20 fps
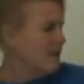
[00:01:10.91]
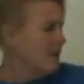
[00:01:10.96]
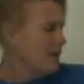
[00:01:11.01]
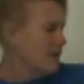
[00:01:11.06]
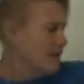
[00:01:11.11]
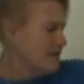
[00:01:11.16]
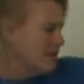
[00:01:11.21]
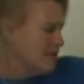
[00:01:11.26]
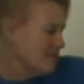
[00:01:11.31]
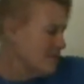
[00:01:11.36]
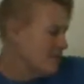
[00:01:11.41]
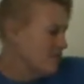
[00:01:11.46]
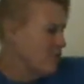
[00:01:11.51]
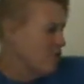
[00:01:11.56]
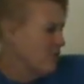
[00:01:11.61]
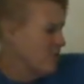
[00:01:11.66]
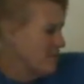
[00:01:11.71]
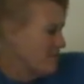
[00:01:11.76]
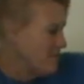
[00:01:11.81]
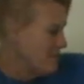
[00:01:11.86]
Intestinal
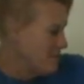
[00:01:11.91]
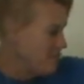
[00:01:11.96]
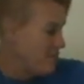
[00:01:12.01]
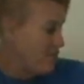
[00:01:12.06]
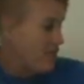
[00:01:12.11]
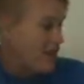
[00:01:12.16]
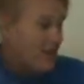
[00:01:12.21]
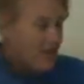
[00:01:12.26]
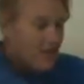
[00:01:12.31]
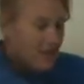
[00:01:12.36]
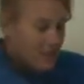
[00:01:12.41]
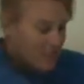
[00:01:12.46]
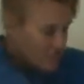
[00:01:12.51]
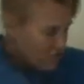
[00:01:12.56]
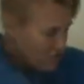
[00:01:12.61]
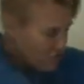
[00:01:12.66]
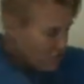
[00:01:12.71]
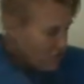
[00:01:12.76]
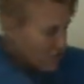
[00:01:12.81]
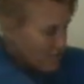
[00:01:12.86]
Formula is very
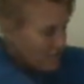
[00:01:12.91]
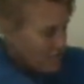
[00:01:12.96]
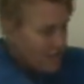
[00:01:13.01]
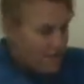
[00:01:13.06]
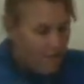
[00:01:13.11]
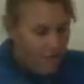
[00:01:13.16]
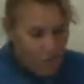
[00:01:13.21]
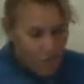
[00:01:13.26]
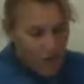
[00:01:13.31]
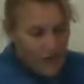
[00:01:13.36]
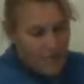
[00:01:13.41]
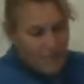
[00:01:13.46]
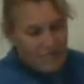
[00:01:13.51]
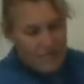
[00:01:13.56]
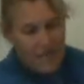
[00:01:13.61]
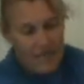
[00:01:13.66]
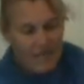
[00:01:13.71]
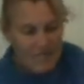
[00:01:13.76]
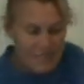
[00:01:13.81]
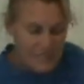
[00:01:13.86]
strong stuff. What it
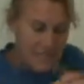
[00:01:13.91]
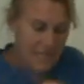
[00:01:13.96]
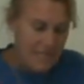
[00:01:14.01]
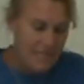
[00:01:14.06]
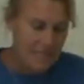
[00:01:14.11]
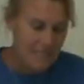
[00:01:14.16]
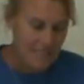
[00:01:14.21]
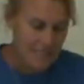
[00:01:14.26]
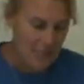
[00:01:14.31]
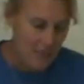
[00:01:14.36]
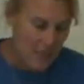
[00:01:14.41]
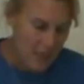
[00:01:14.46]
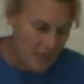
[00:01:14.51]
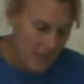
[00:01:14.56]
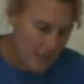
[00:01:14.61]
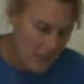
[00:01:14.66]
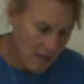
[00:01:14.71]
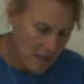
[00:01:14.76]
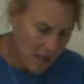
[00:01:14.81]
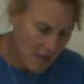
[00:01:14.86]
does is
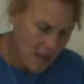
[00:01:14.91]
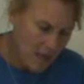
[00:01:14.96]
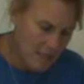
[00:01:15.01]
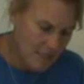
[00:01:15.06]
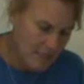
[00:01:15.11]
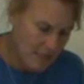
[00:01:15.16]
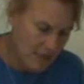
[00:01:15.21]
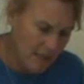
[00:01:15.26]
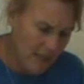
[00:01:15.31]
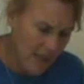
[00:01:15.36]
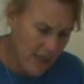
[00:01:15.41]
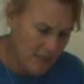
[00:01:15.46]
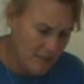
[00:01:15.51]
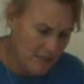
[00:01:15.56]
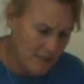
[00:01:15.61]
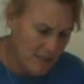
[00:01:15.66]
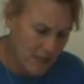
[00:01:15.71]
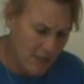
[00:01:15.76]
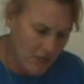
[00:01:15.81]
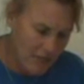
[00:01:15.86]
it's a
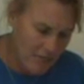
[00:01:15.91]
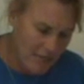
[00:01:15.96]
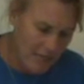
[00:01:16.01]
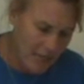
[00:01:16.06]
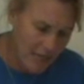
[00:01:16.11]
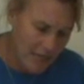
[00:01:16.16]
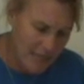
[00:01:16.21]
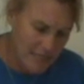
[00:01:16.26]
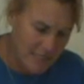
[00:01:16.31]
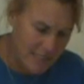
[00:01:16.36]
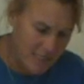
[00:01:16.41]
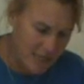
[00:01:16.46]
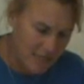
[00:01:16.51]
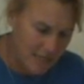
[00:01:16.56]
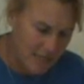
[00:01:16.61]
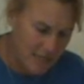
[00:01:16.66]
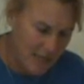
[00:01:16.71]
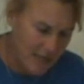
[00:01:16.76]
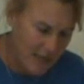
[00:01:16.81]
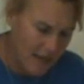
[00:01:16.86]
capsule that you take at
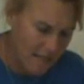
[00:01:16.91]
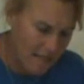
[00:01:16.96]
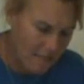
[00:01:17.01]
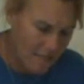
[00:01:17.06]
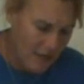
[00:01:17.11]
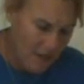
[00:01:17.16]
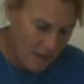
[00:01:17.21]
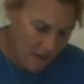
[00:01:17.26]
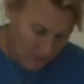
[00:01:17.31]
dinner time.